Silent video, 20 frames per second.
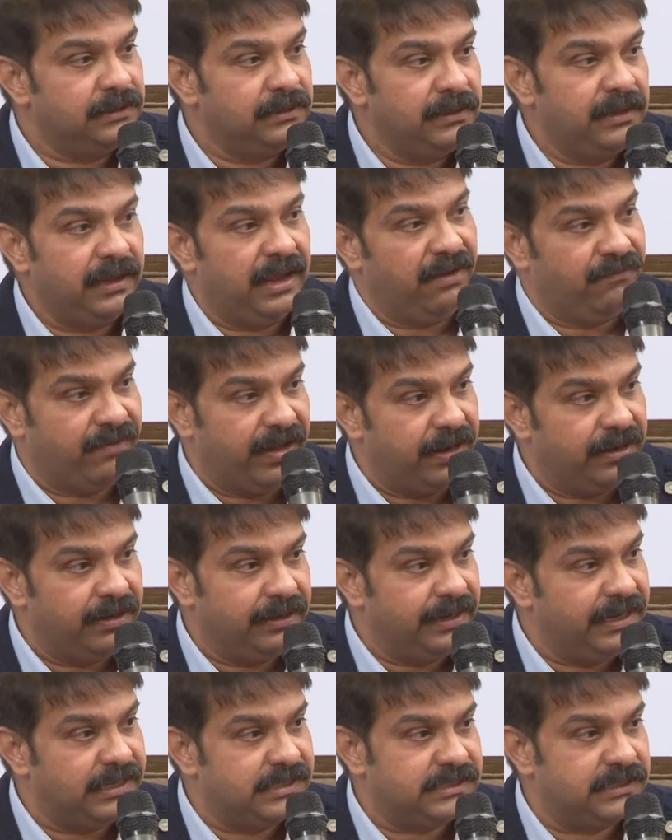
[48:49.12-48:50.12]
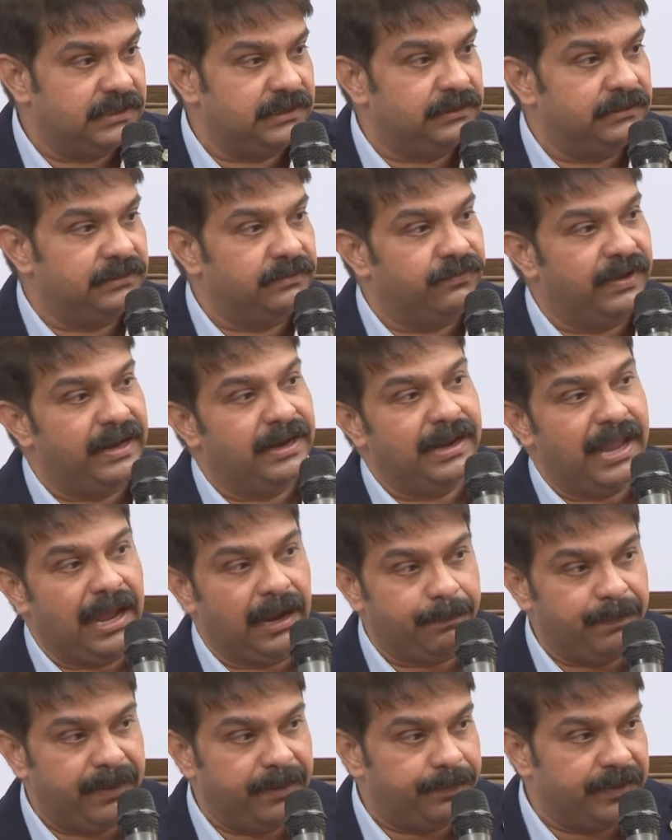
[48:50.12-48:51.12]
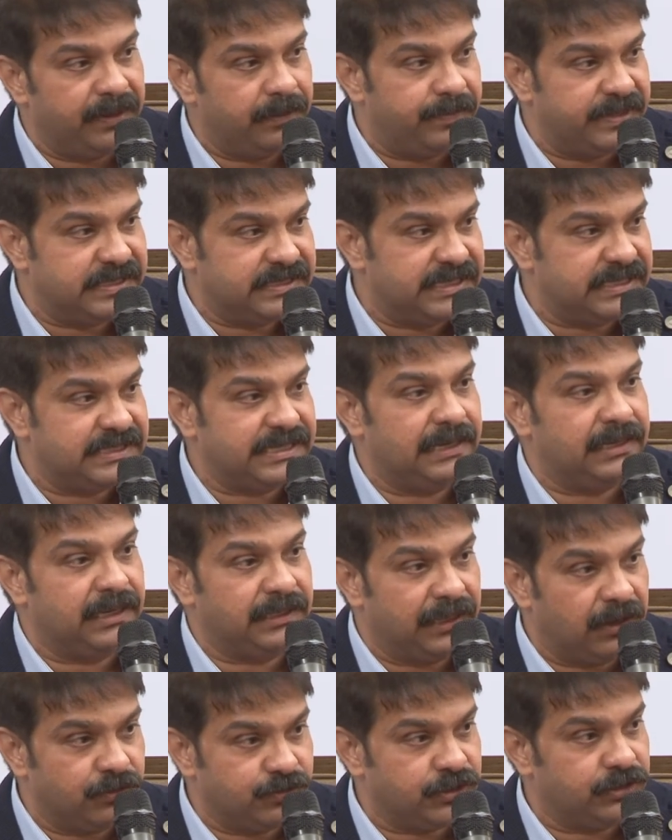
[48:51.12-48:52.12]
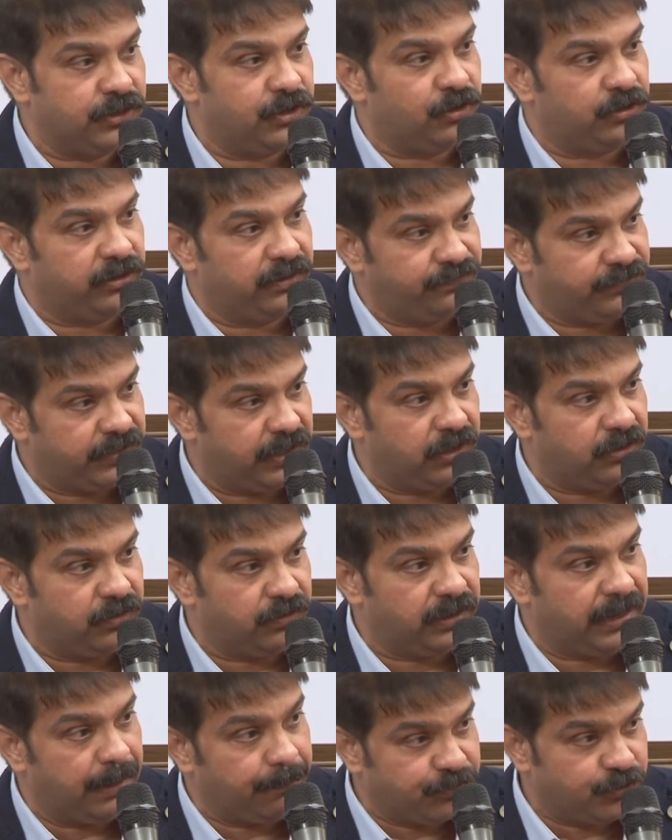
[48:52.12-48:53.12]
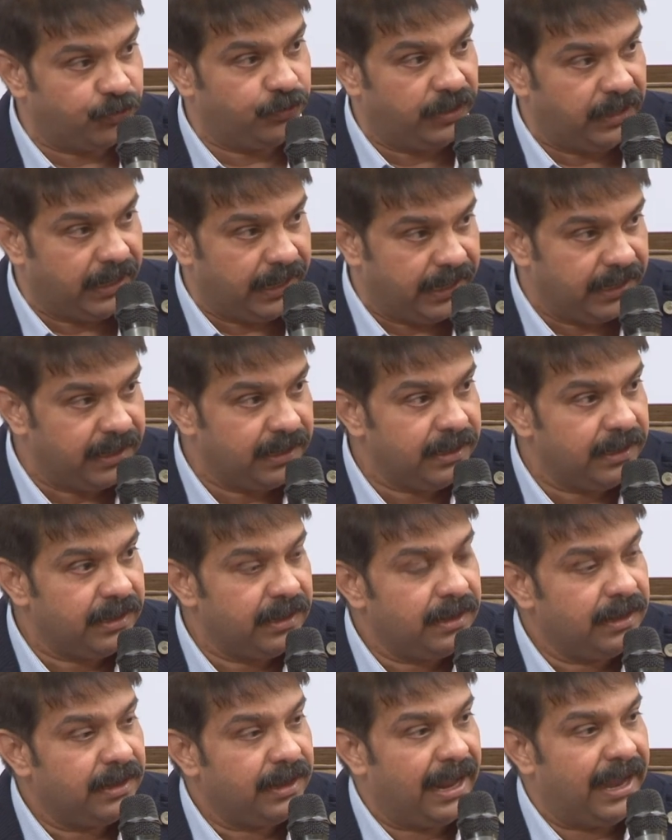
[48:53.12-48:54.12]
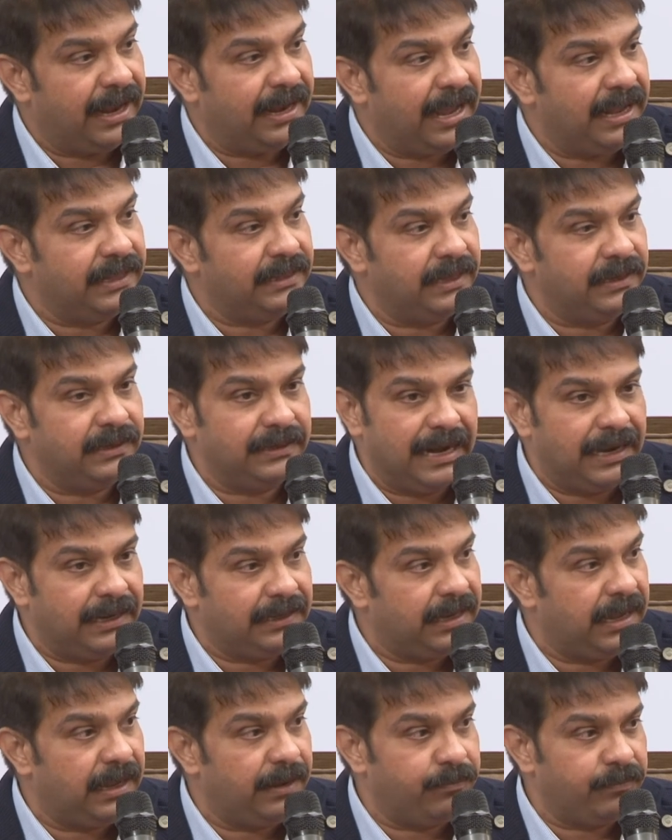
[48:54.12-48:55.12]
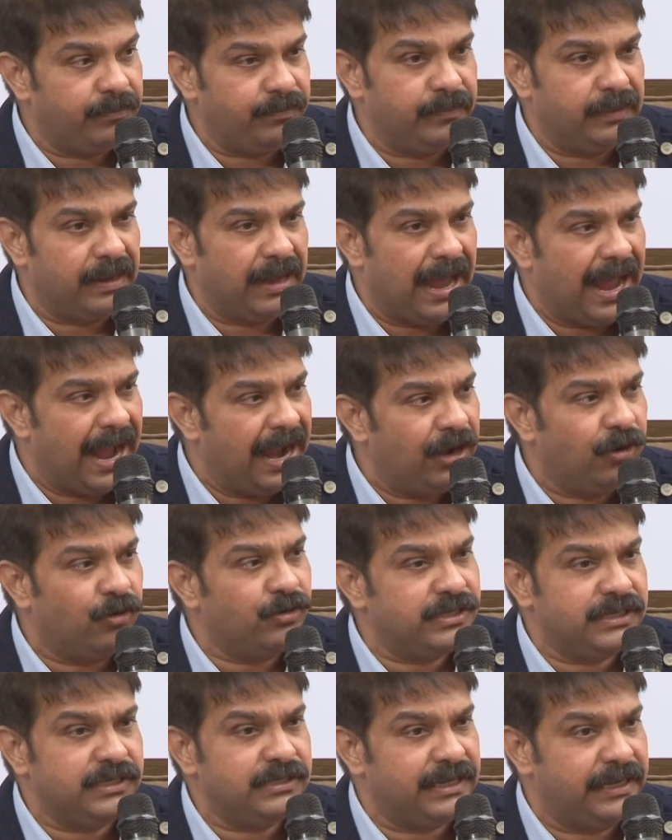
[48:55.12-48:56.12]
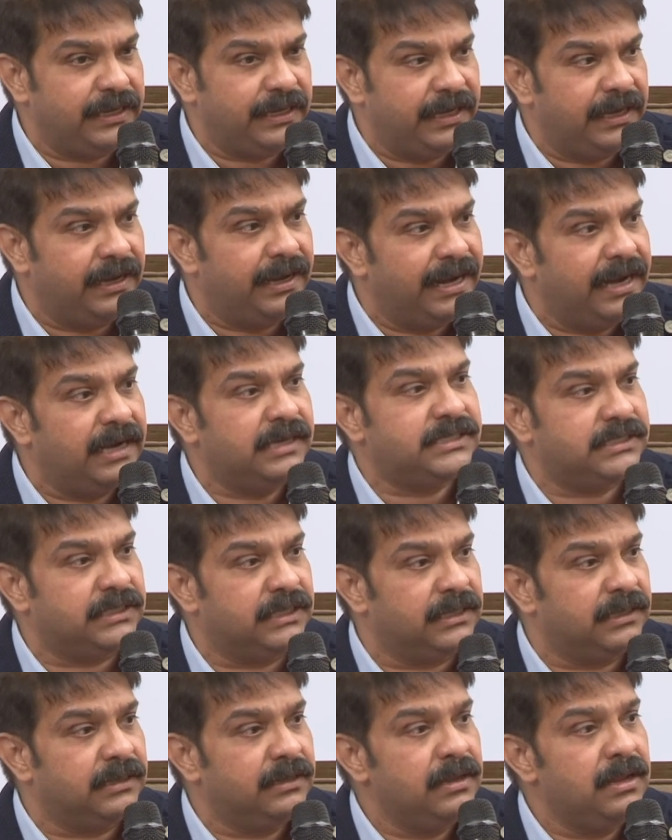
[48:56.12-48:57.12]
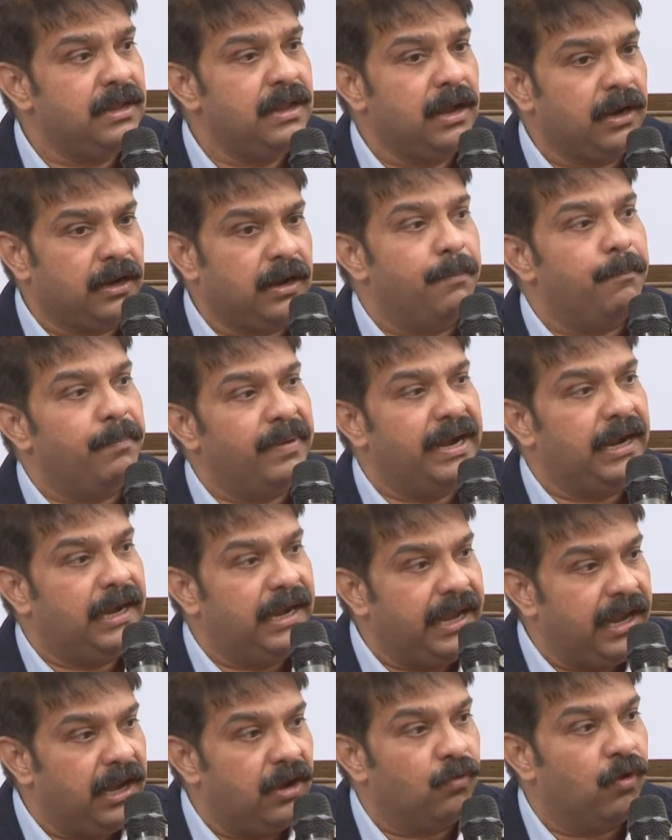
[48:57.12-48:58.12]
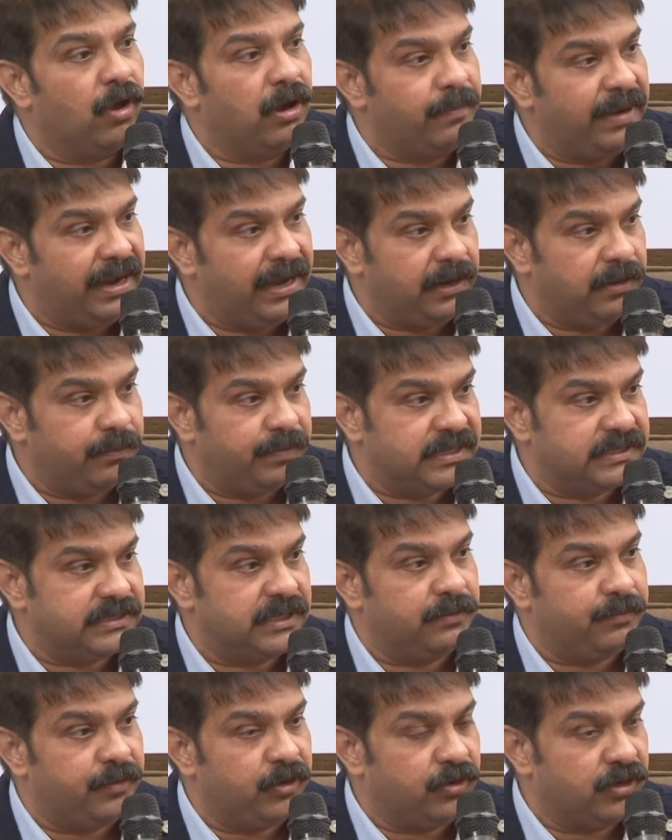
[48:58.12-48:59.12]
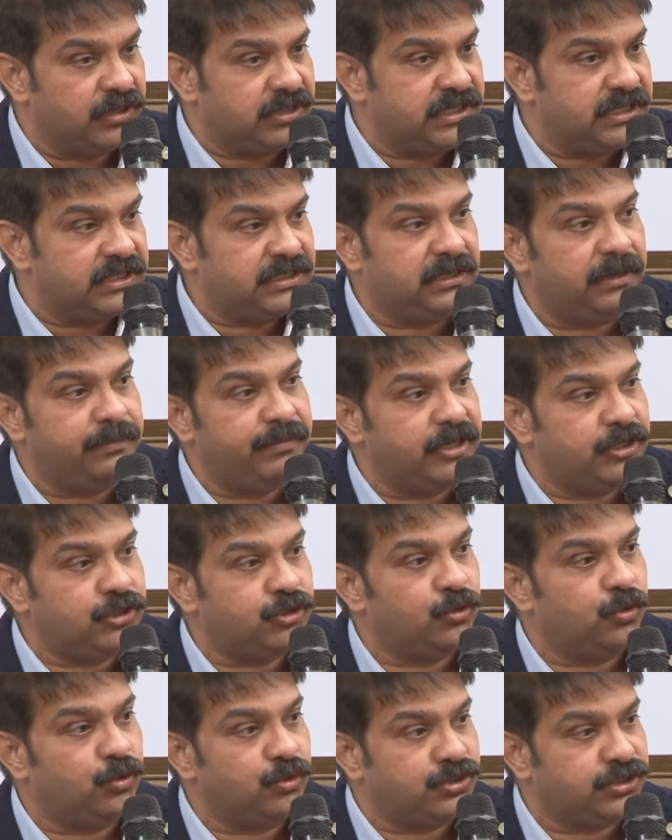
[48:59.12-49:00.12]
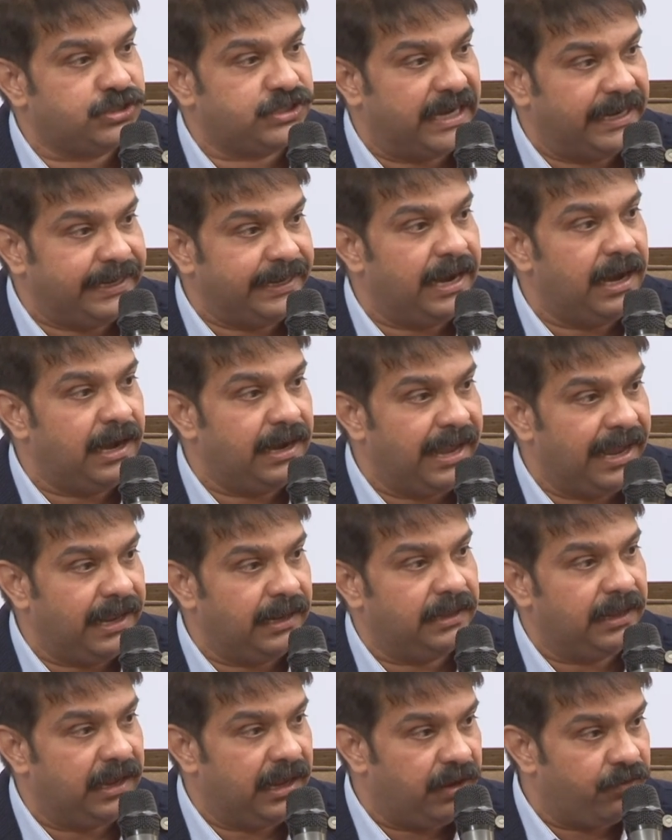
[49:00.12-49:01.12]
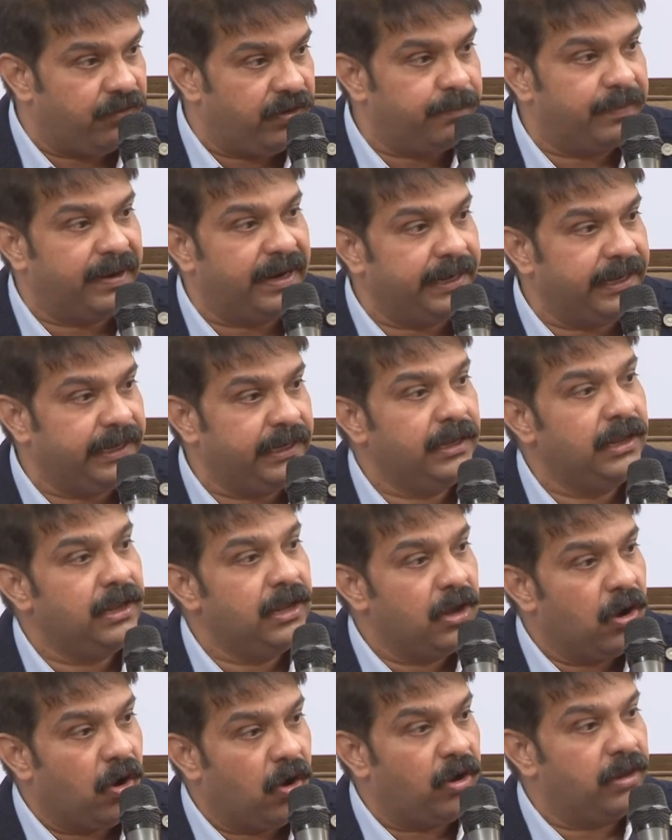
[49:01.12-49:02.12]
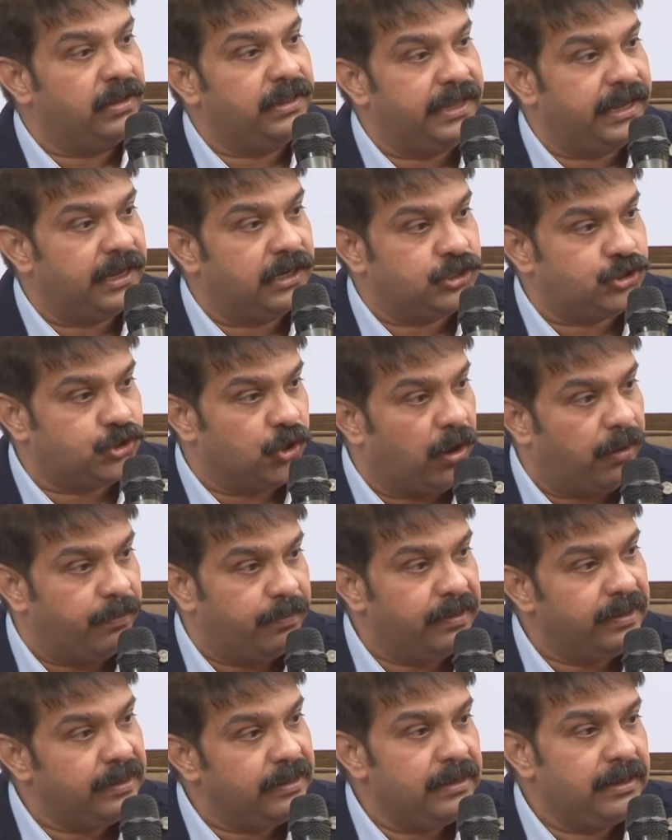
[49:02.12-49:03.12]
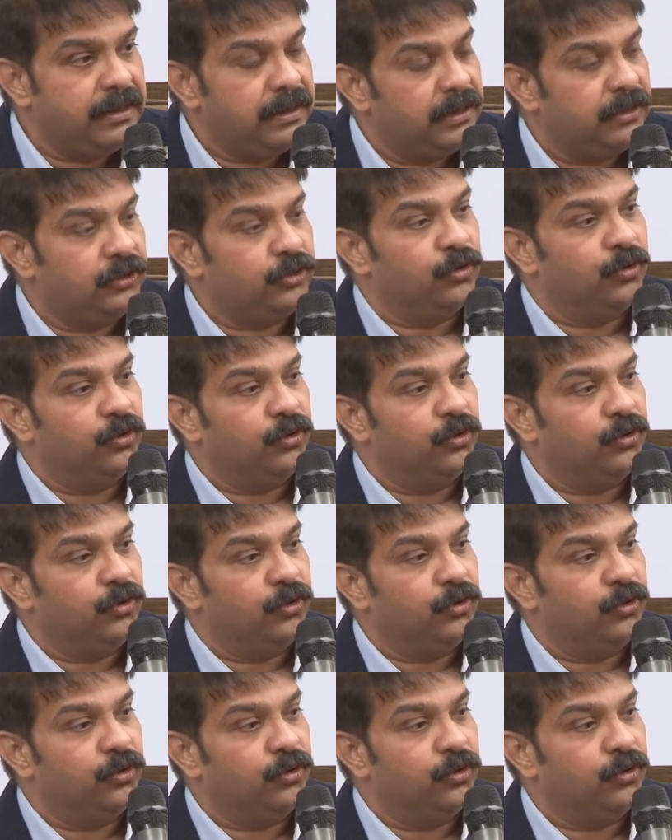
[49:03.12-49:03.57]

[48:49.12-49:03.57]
heaven it's a 1 lakh people business and a 1000 crore of turnover absolutely and i think that time i don't think that he needs a completely involvement in business because system is so settled and everybody on their job so